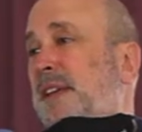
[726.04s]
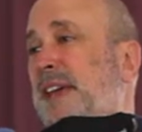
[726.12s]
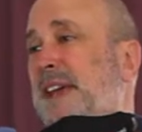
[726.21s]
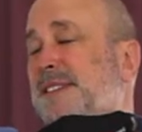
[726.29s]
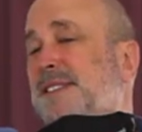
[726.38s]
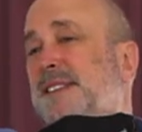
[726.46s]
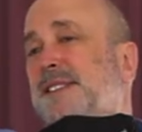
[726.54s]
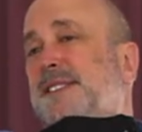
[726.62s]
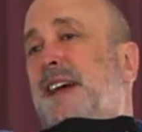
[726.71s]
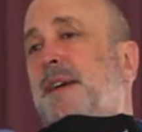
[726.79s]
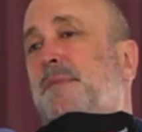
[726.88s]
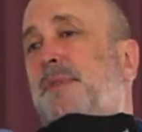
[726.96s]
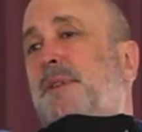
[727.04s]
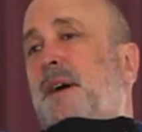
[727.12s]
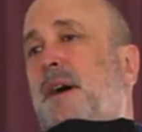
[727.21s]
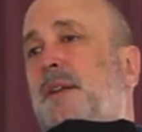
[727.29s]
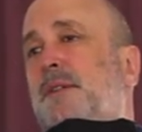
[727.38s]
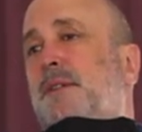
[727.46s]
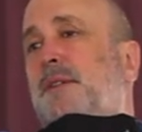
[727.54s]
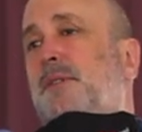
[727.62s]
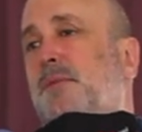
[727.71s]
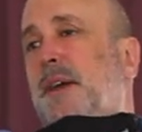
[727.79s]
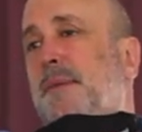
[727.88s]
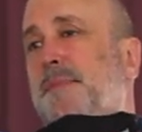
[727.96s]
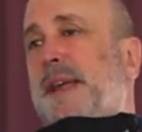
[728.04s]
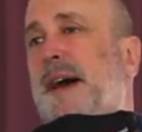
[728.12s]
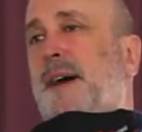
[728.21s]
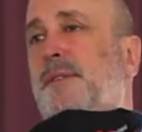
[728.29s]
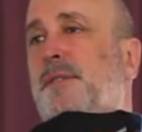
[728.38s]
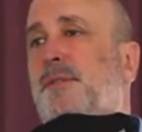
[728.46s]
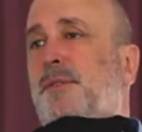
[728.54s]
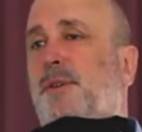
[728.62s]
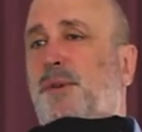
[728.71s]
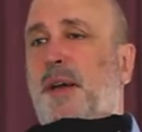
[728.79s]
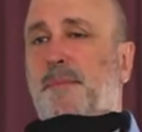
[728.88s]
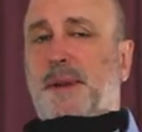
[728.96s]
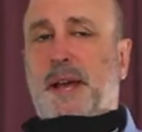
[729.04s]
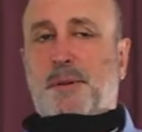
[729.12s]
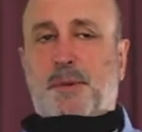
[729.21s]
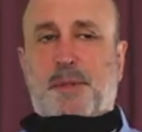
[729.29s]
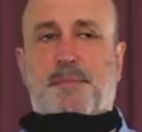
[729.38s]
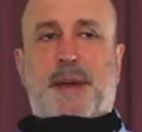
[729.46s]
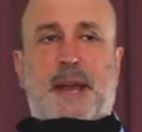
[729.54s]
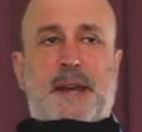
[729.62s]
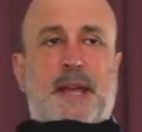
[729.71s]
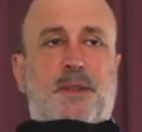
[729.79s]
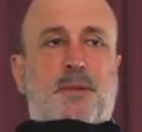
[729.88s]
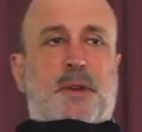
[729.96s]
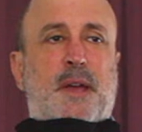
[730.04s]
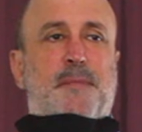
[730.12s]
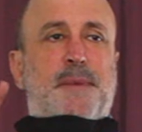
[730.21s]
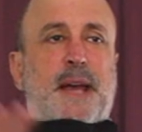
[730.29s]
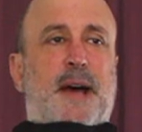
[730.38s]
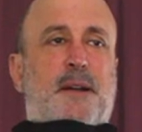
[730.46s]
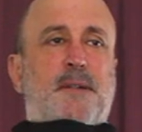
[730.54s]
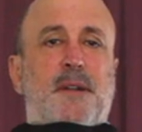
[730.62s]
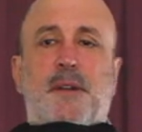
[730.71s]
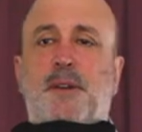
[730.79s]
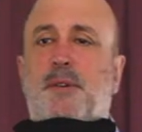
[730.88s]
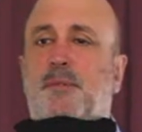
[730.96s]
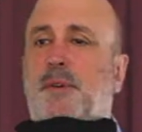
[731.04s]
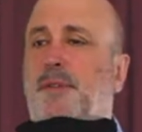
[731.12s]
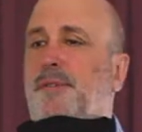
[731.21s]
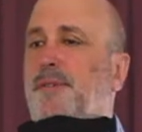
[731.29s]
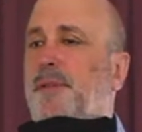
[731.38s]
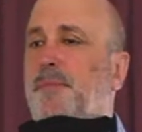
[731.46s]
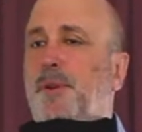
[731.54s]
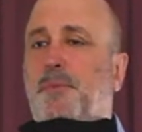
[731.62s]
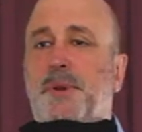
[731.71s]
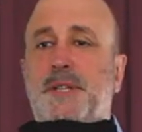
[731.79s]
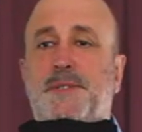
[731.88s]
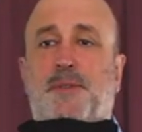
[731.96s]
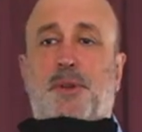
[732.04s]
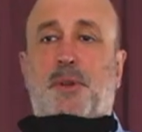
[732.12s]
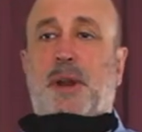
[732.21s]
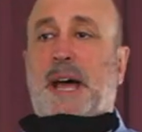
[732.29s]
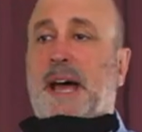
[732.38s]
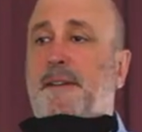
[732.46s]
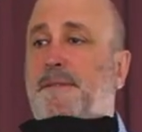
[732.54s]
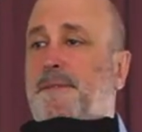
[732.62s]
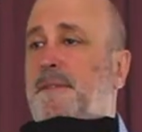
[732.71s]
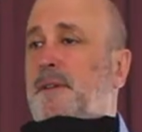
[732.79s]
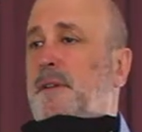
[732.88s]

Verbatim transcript: excellent time with God. You come down, you come down with mandate, you come down with the blueprints for your life.